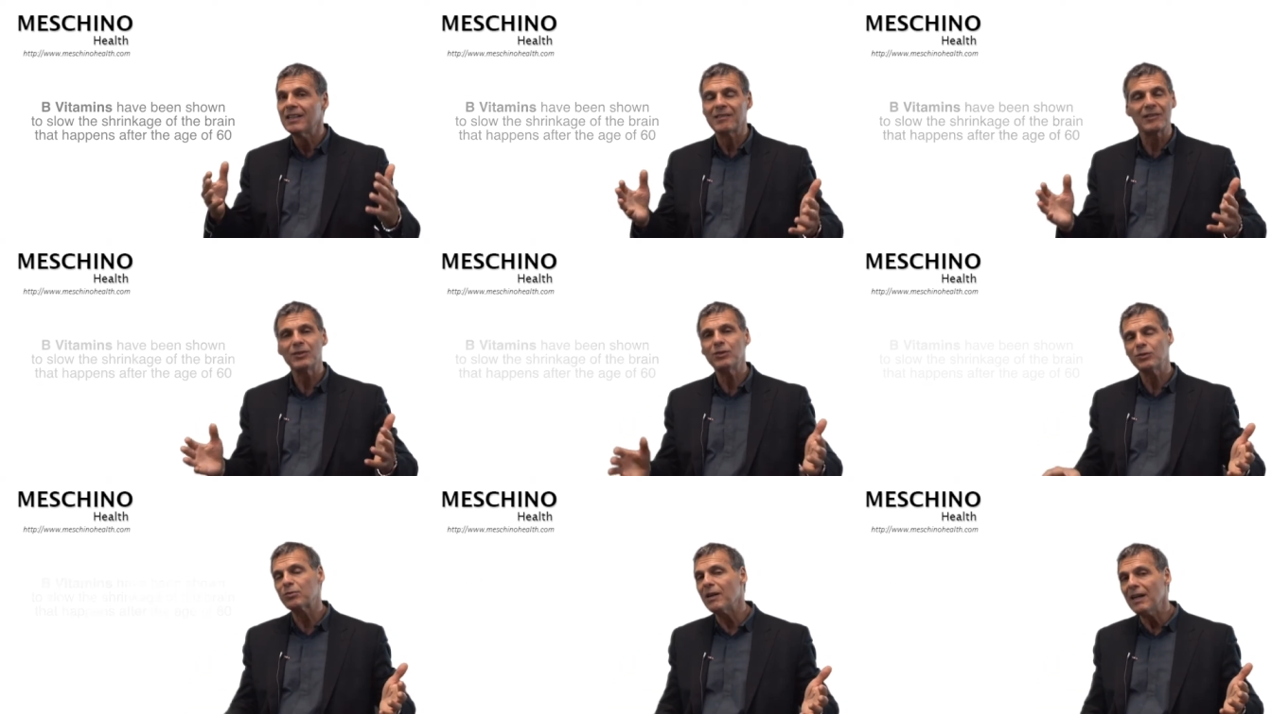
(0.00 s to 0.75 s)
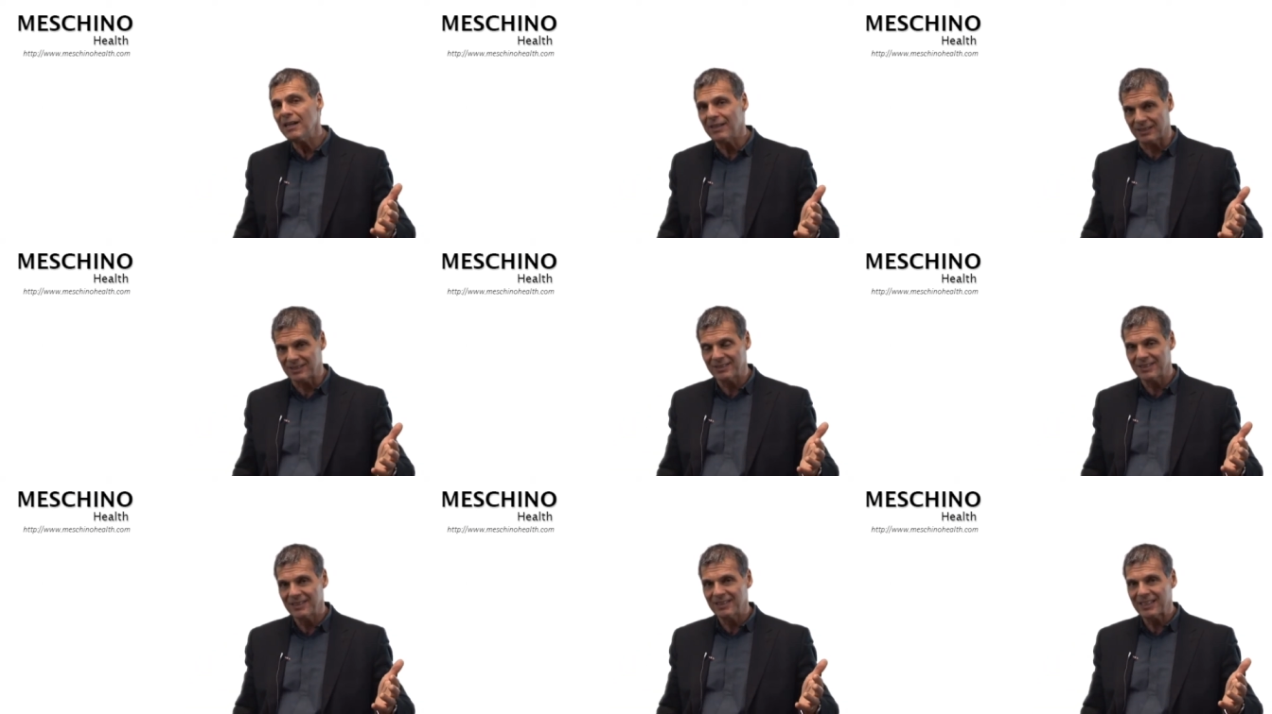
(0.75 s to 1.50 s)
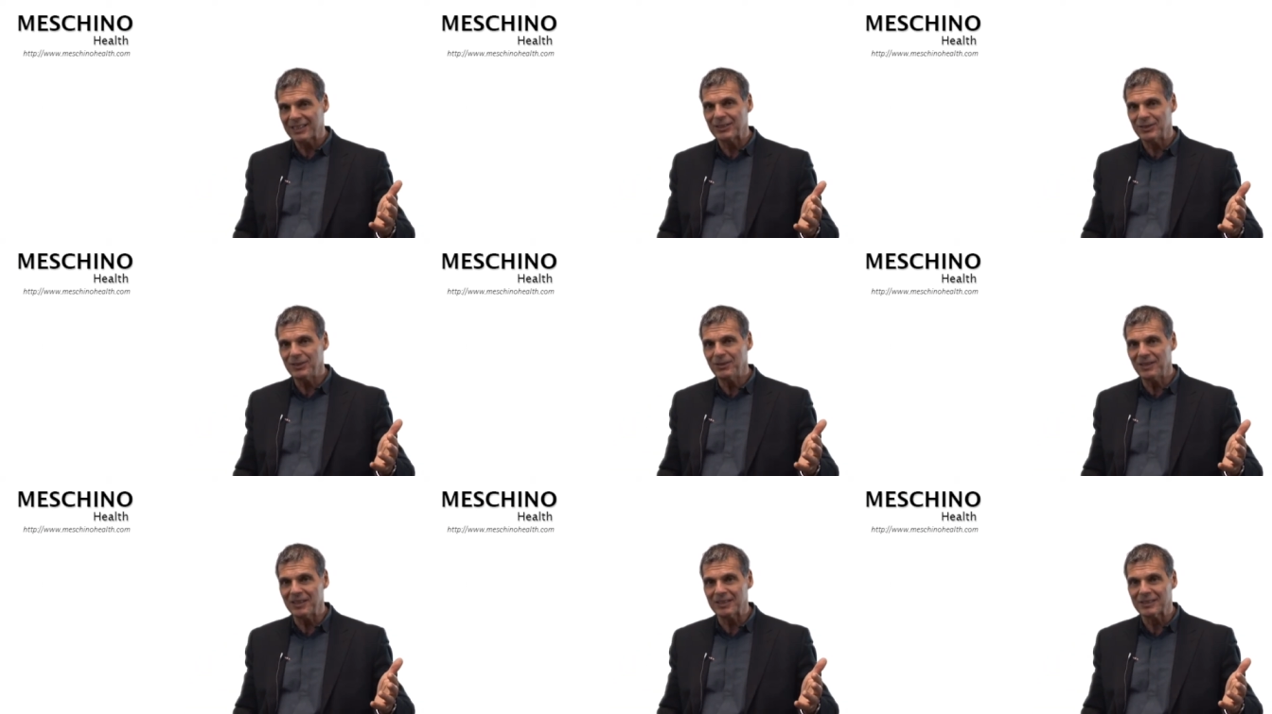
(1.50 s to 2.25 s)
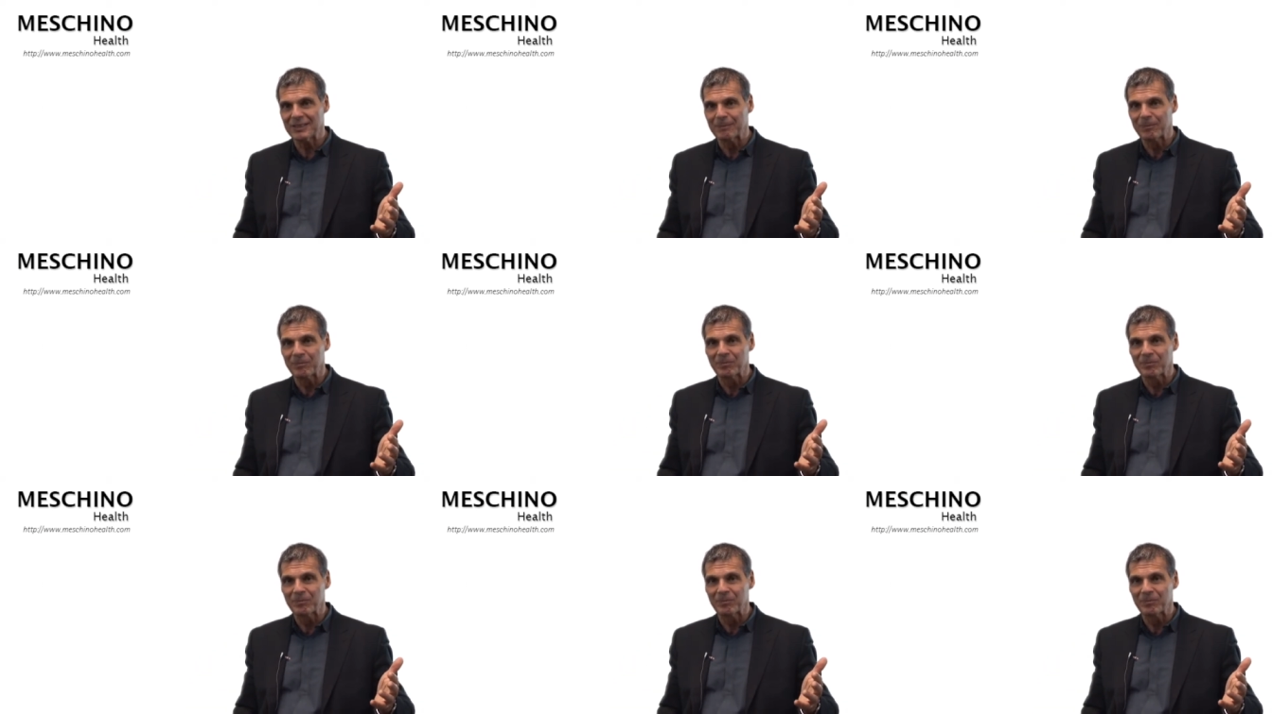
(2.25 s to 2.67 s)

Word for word: There are no drugs that can do this.